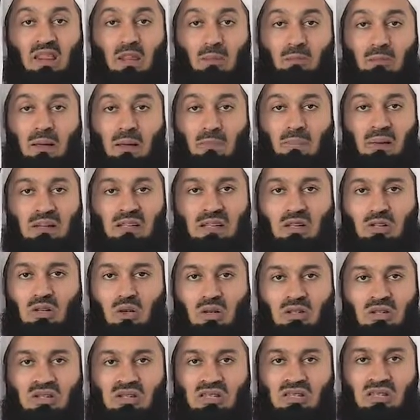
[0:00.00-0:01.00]
The people did
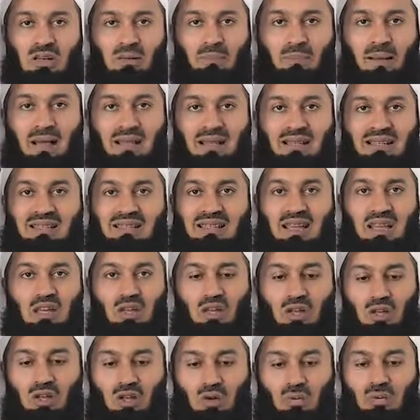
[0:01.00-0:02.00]
not just sit back and
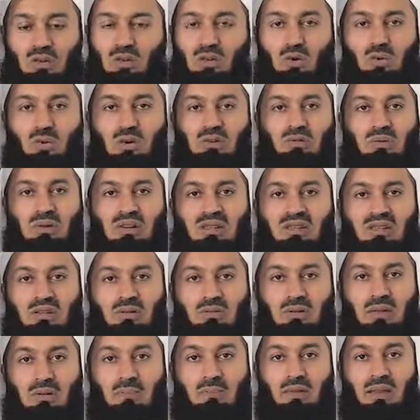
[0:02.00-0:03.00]
say, we don't want to
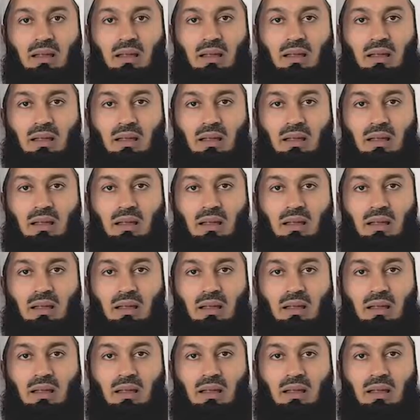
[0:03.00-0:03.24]
listen to them.